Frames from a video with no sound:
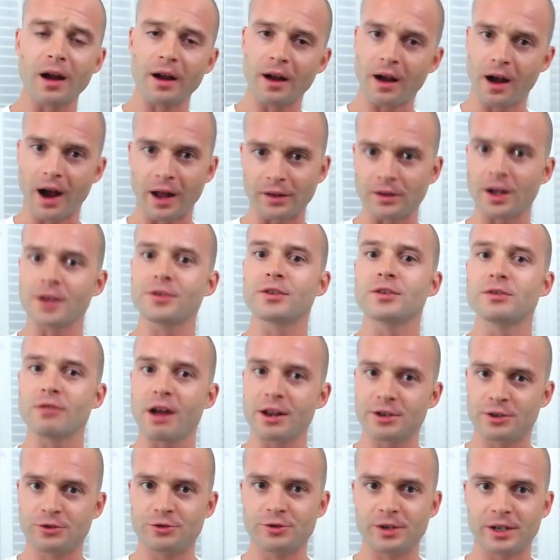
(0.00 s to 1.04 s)
I like the
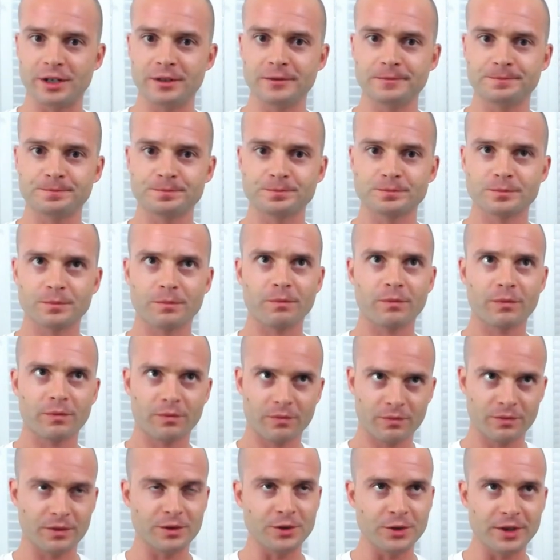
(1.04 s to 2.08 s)
nitrogen.
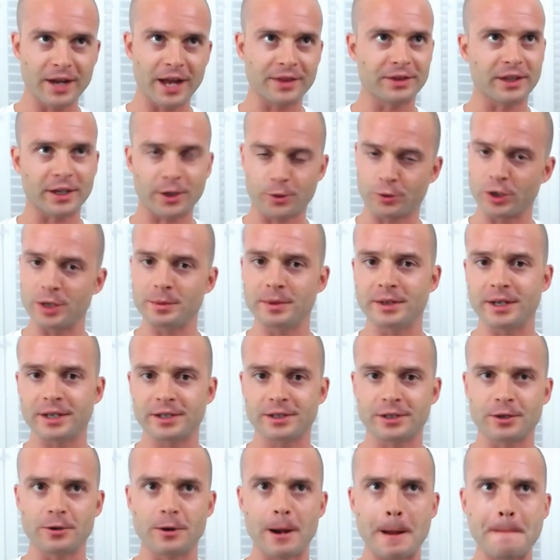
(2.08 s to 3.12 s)
You got the
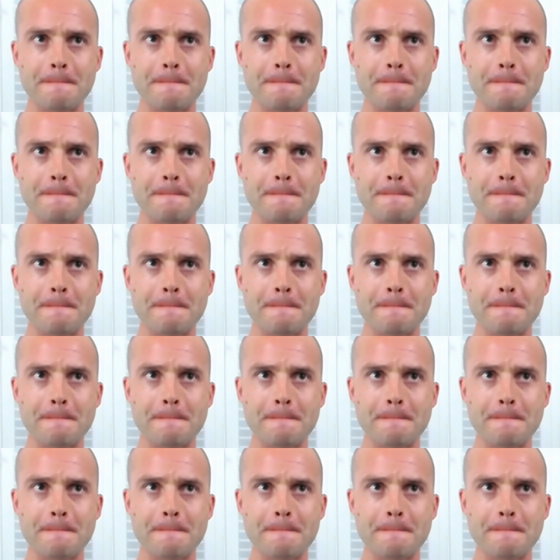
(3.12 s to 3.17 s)
creaminess to